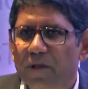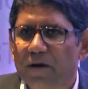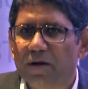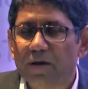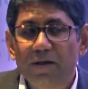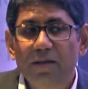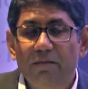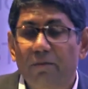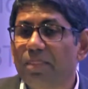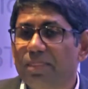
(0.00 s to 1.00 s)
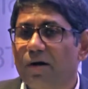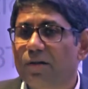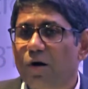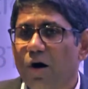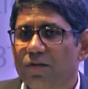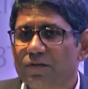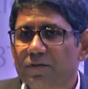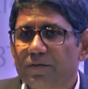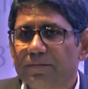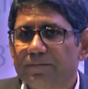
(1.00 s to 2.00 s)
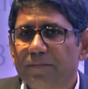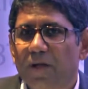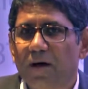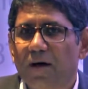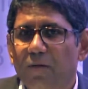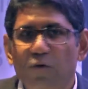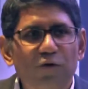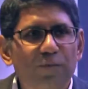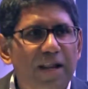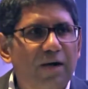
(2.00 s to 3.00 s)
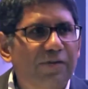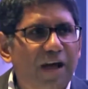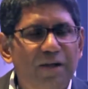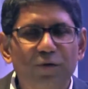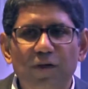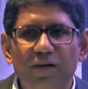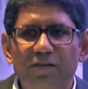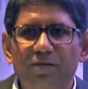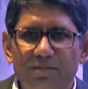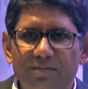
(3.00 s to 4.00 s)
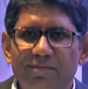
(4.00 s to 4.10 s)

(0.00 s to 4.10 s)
right? 1/3 the cost. Of course, many of us argue that it's